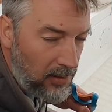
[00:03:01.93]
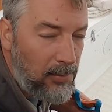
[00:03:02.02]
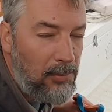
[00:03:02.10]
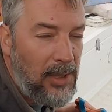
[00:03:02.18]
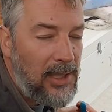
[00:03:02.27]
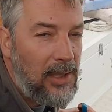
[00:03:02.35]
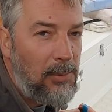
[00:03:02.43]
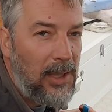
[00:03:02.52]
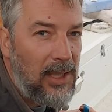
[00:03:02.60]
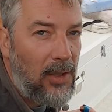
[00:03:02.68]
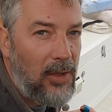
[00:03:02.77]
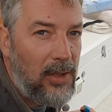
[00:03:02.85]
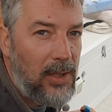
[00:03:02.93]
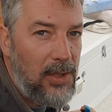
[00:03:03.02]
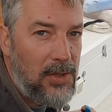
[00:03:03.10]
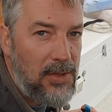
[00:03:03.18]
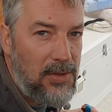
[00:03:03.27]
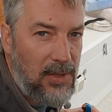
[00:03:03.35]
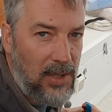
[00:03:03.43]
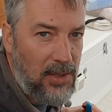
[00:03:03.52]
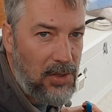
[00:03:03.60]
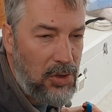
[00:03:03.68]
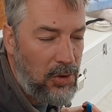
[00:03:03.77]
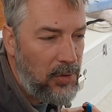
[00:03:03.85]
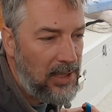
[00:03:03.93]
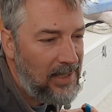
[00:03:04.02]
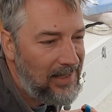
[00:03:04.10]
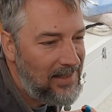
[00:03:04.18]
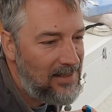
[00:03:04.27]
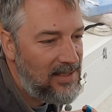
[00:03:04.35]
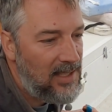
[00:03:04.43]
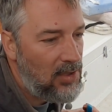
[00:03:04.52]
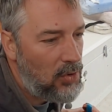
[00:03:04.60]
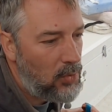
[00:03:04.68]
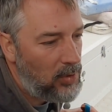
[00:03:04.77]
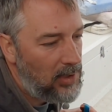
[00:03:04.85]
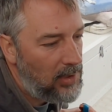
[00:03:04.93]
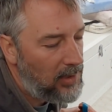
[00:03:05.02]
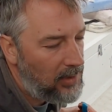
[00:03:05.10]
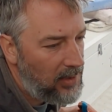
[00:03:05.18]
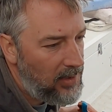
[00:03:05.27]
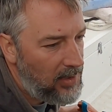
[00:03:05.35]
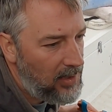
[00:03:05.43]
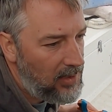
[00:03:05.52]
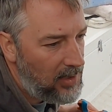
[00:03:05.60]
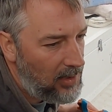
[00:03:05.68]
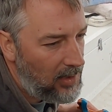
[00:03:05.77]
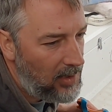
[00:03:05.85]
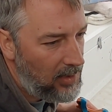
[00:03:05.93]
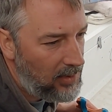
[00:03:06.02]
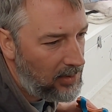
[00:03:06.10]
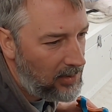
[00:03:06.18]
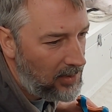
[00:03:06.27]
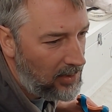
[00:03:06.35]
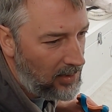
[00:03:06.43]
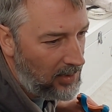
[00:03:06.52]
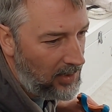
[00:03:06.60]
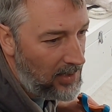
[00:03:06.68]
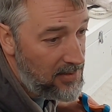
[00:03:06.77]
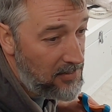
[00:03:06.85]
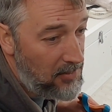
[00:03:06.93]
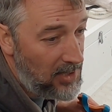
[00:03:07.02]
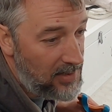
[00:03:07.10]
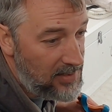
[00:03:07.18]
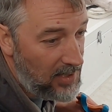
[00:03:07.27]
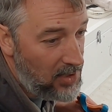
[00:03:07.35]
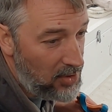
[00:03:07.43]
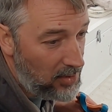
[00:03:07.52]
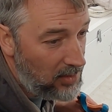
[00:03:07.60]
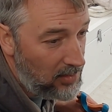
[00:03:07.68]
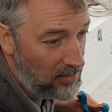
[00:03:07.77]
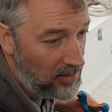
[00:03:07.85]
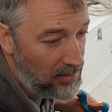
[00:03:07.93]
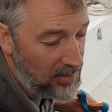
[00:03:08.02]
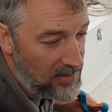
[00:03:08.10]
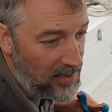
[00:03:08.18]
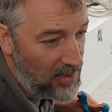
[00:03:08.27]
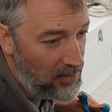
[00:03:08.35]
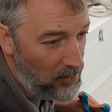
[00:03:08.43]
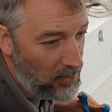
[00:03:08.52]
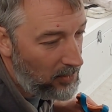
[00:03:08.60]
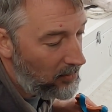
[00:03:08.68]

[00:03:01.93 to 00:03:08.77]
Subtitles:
making my calculations and shooting instinctually. And I think that, like, as a meditation, and that's kind of what